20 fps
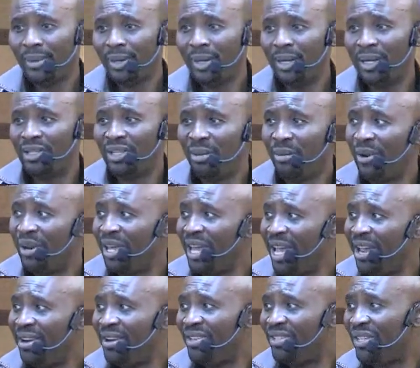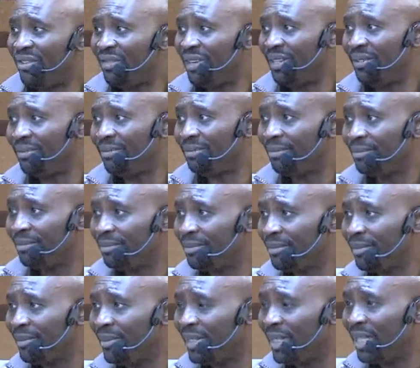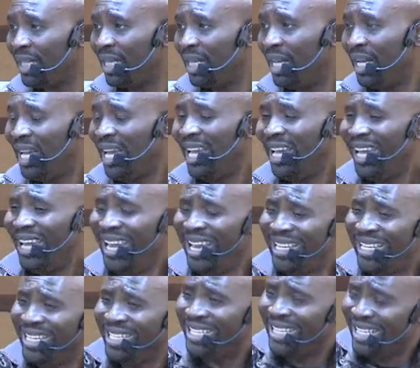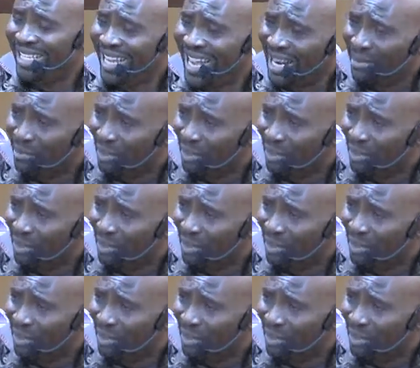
Is somebody hearing this evening? It is in that